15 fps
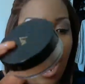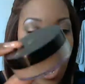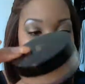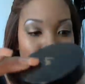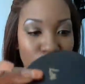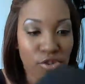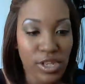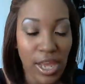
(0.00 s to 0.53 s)
I
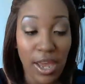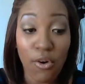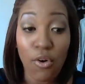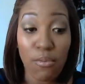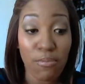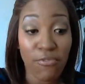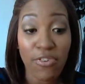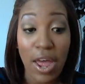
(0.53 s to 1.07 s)
use that
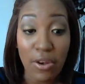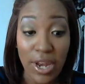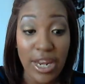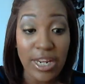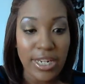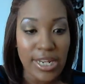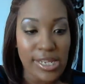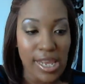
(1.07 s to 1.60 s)
or
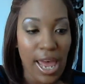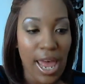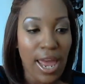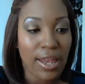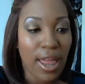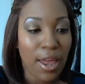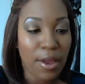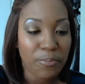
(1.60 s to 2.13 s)
foundation as a
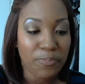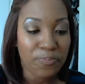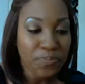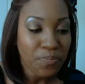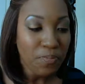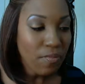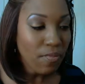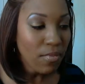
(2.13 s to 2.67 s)
highlight.
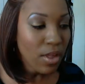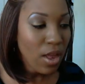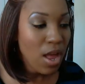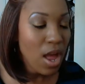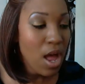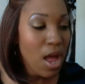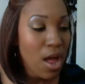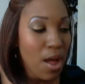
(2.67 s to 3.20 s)

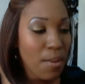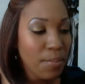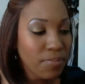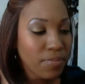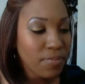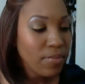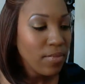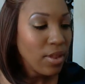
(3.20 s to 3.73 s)

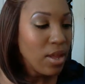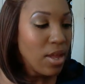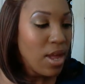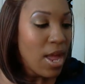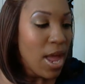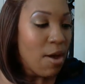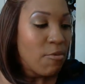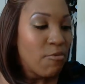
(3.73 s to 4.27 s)
Um,
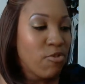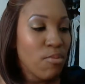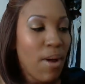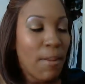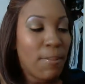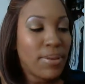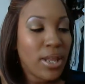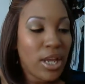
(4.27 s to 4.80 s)
for
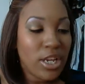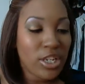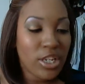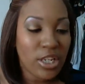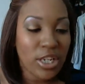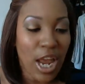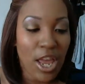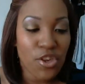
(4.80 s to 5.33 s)
my
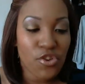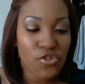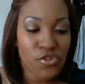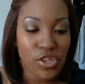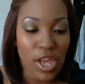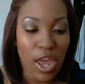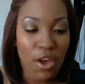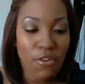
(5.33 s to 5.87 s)
blush, I
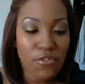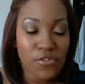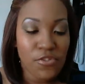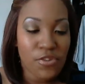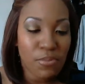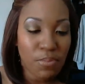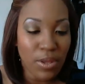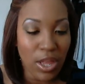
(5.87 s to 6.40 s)
use
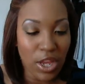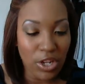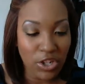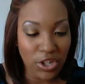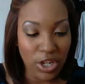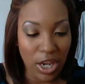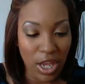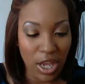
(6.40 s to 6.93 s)
e.l.f.'s
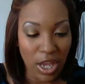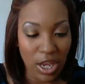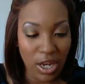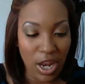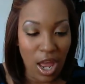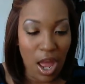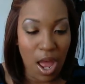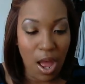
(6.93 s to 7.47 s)
blush
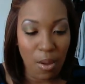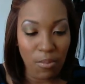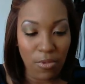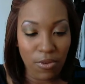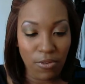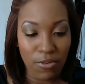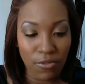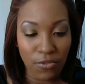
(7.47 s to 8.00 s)
in um,
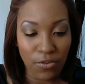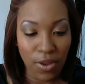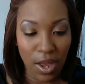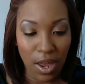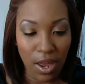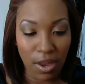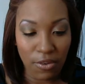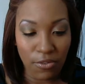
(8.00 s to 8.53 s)
uh,